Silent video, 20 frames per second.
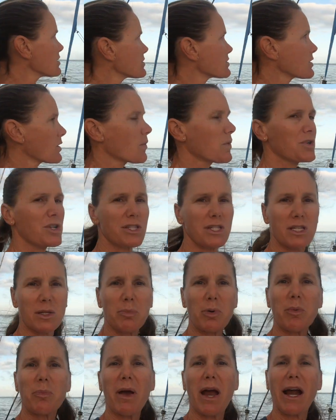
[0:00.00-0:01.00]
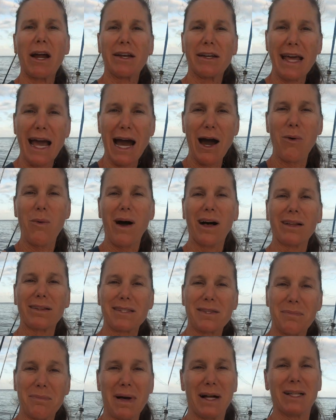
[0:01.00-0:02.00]
So we're just going to prepare now while
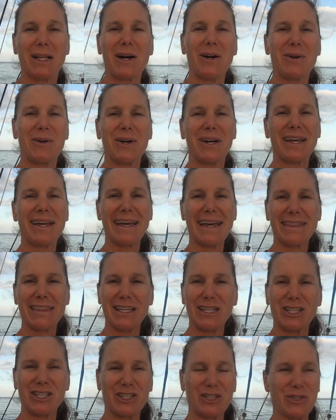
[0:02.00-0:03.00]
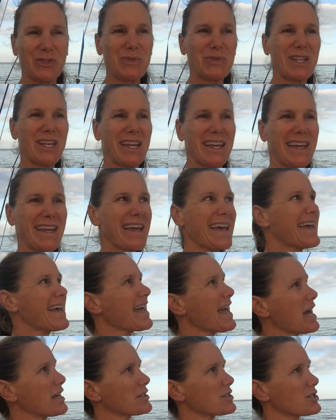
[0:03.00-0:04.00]
it's mellow in the lagoon
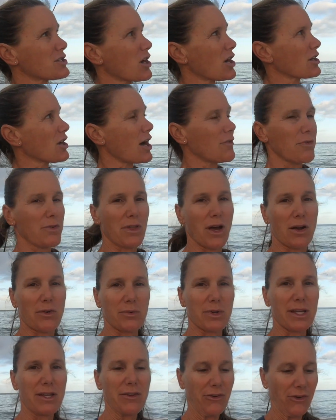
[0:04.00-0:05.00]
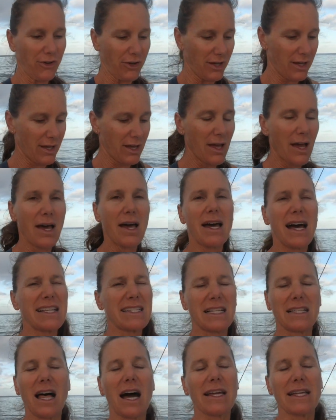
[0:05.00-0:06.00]
and start off with our reef.
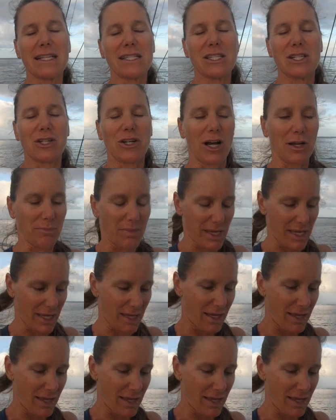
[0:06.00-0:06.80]
It's a lot easier on me.